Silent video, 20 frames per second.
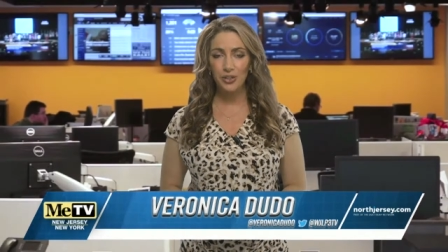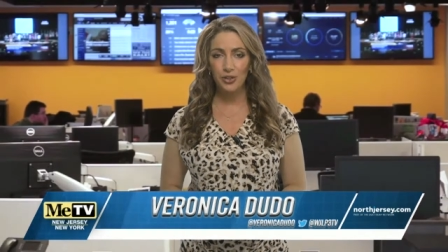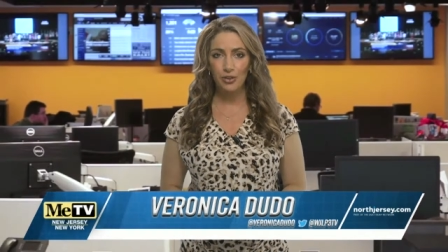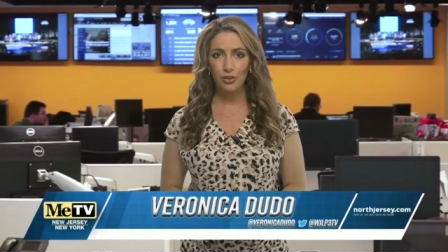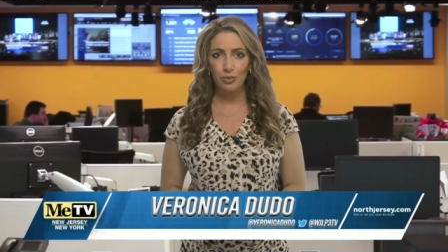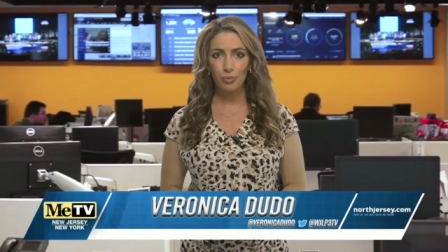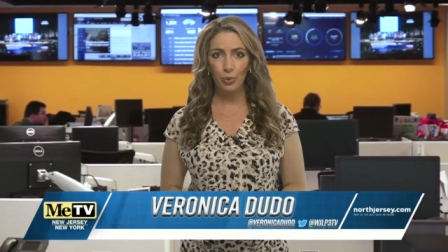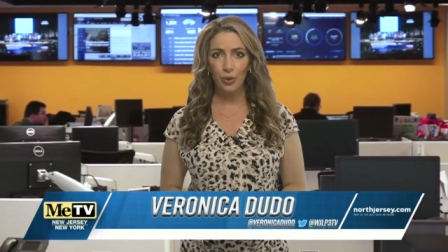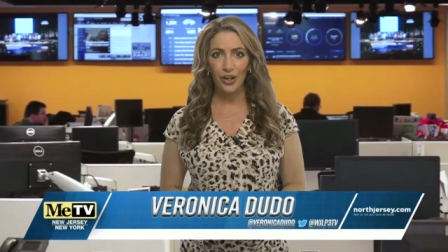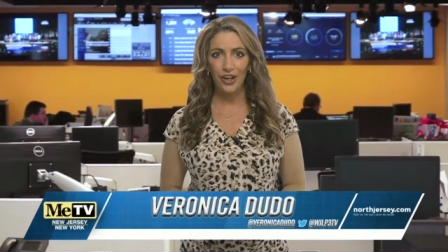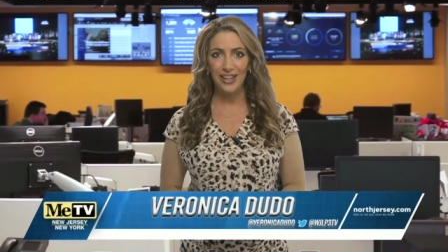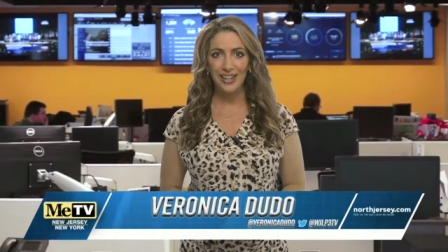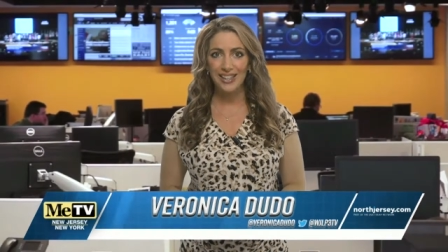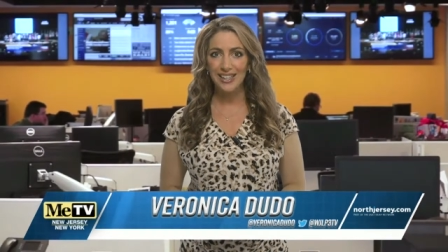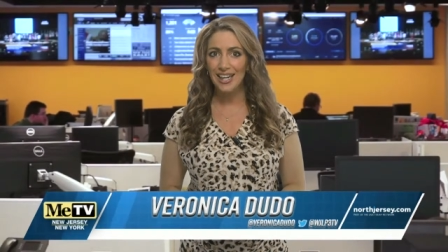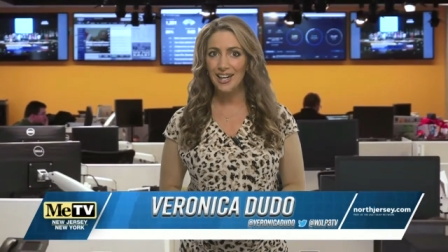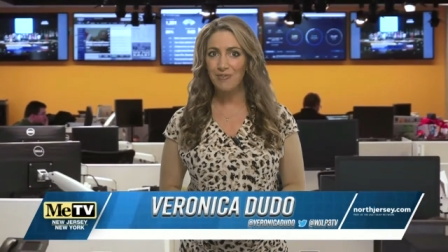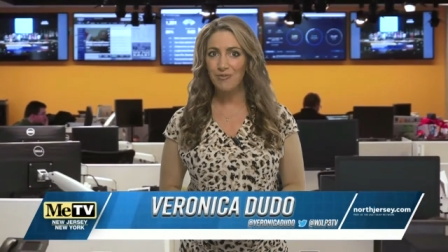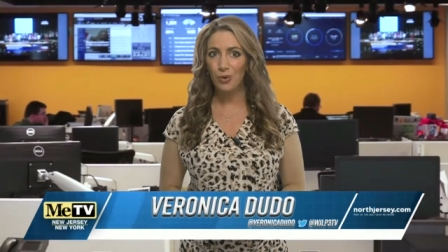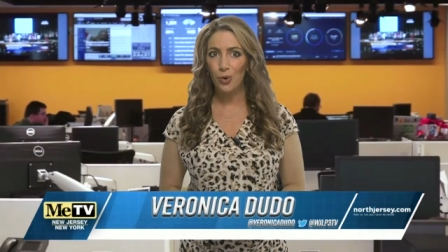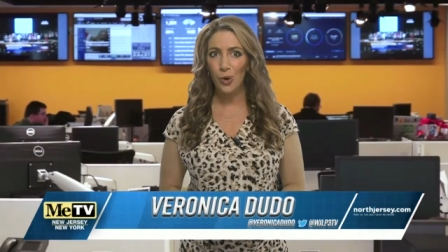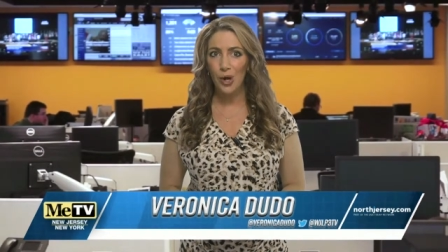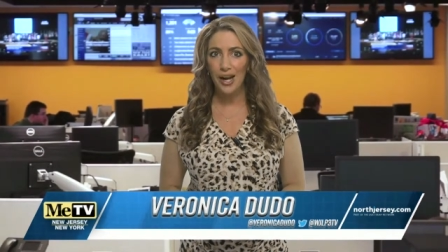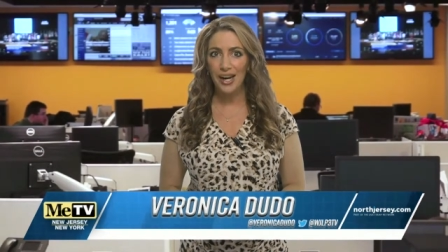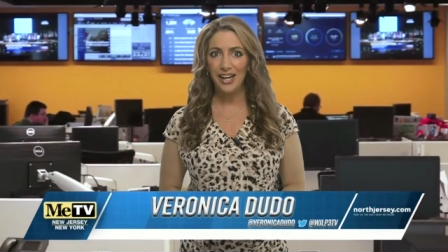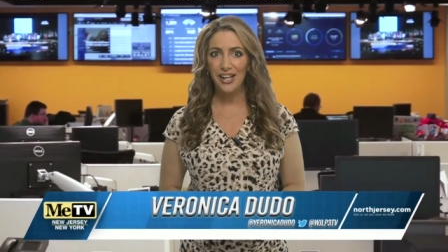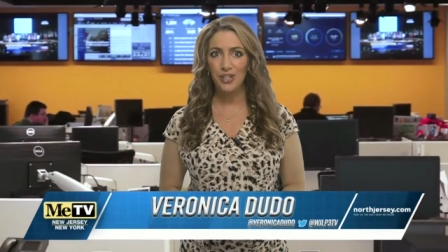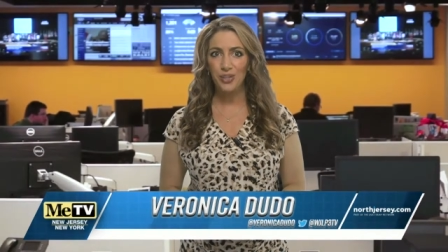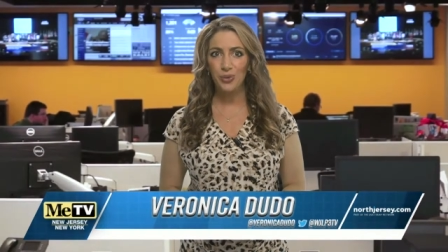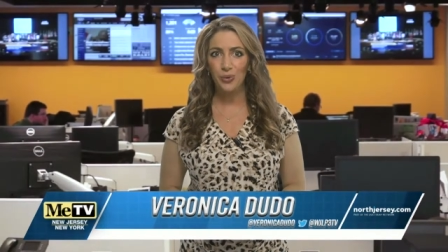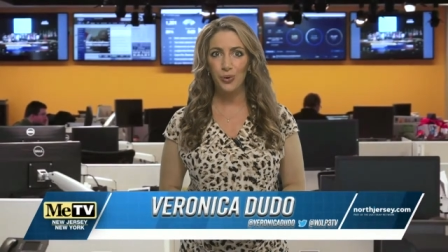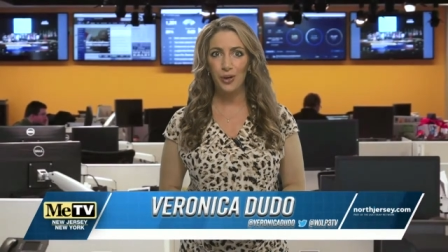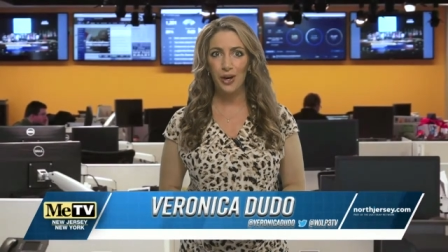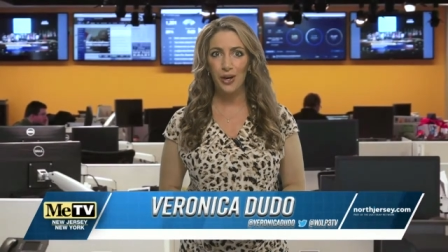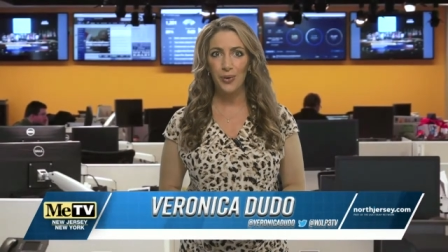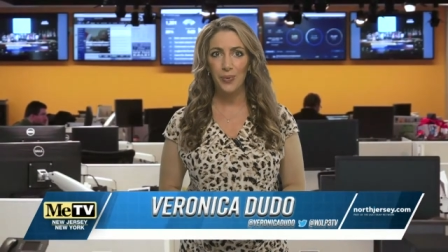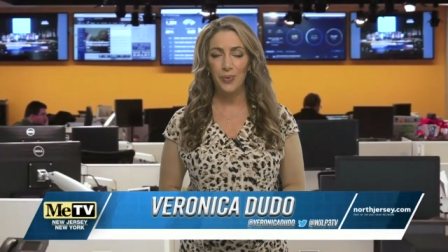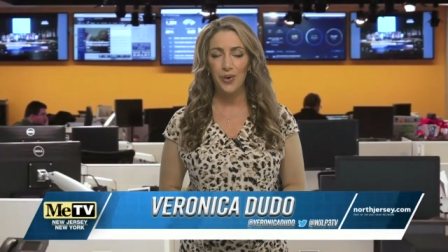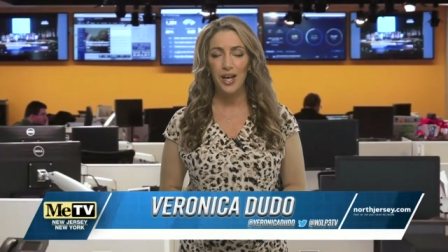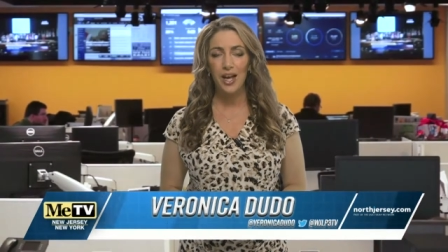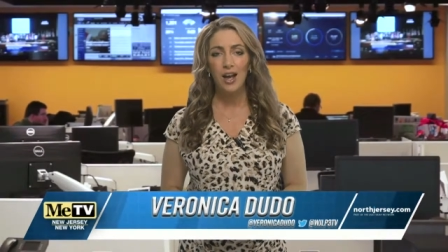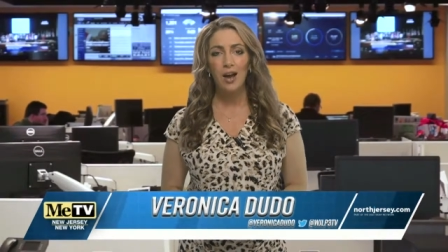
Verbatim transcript: Newsbreak. I'm Veronica Dudo.